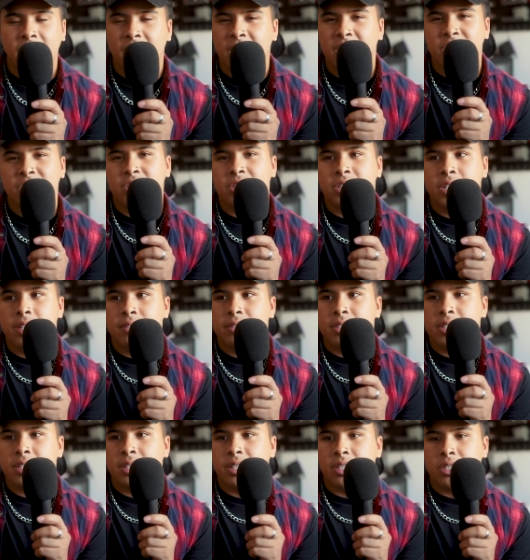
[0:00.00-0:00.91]
and it just
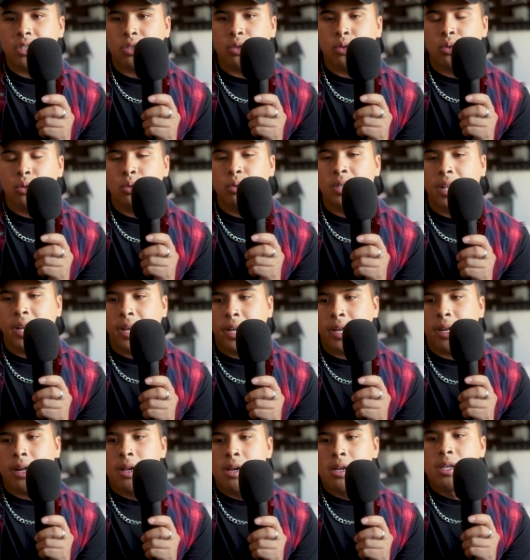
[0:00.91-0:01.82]
gives it this cool
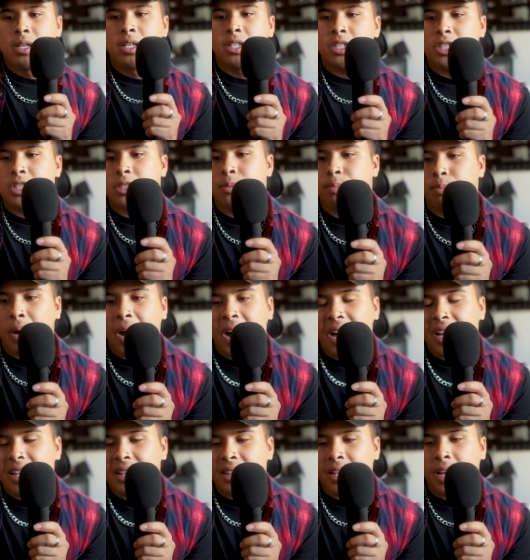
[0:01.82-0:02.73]
like
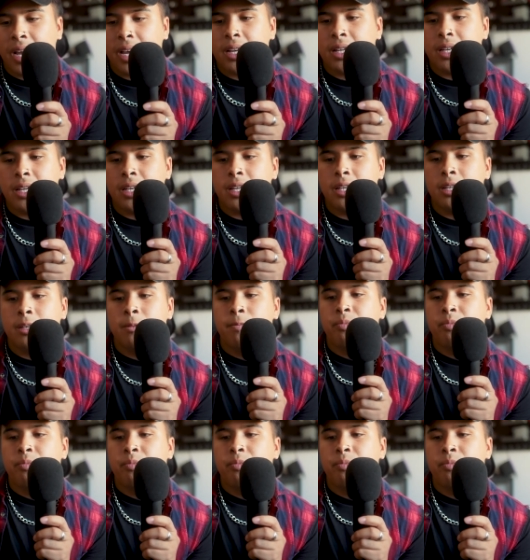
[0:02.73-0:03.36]
spotlighty,